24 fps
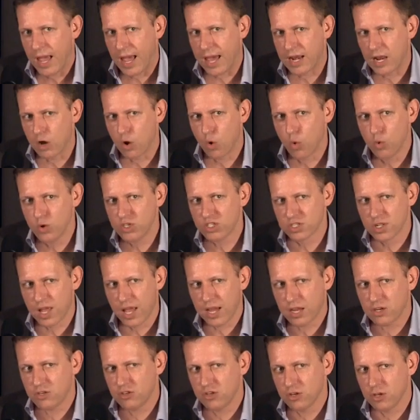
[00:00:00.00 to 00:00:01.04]
And I always
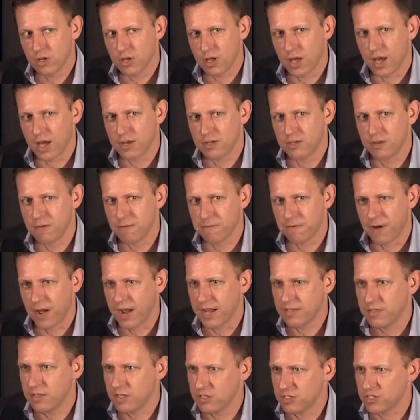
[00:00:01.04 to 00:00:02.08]
like to
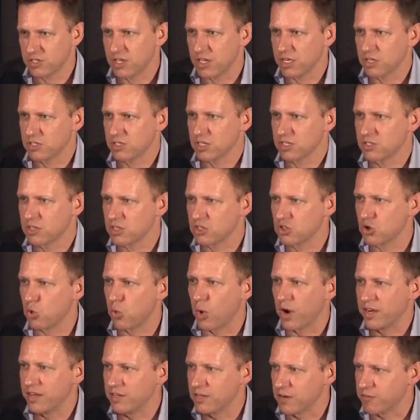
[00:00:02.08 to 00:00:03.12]
define these things as
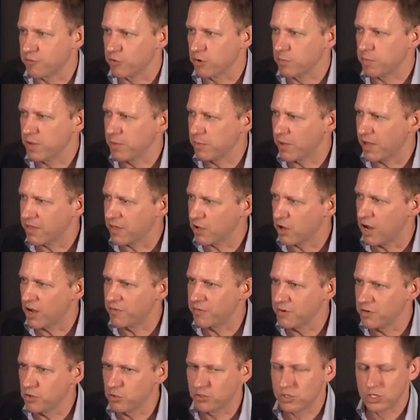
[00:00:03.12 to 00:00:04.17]
quite different. People, I think,
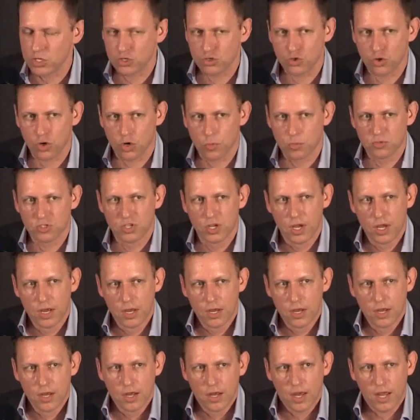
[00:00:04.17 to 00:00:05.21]
often use these terms
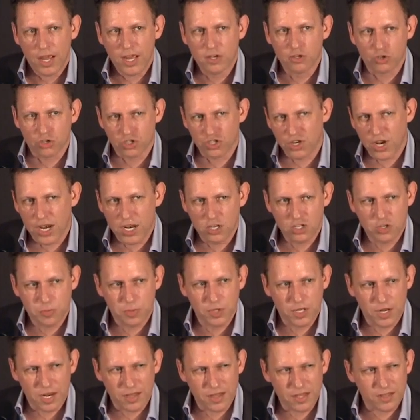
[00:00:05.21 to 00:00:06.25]

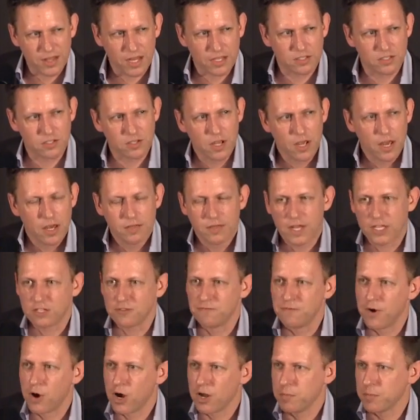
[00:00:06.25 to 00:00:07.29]
interchangeably, and I think that's
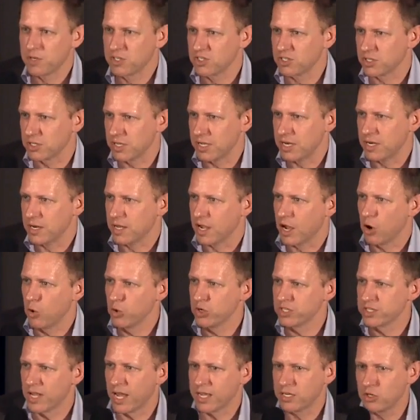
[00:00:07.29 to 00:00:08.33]
very misleading. I
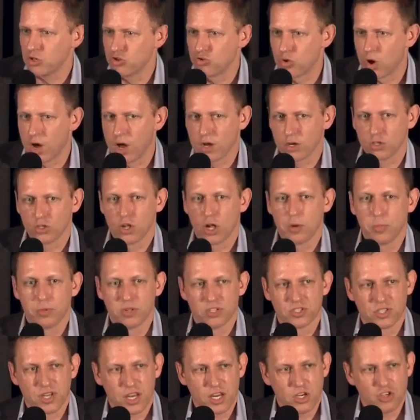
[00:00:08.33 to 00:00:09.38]
always like to draw
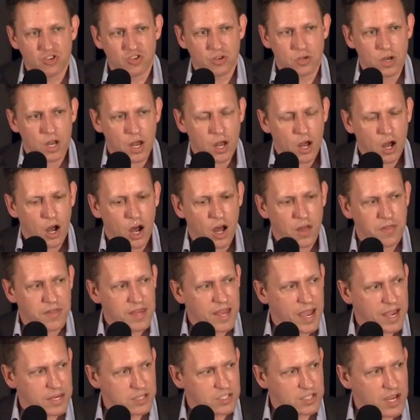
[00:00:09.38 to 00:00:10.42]
globalization on
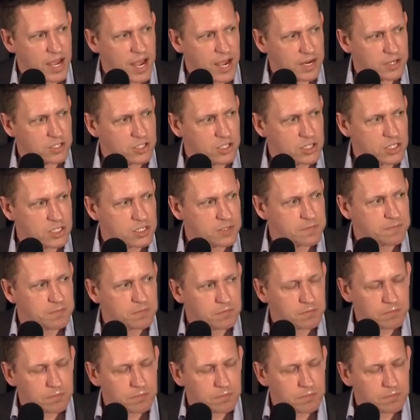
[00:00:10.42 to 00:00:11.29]
the x-axis.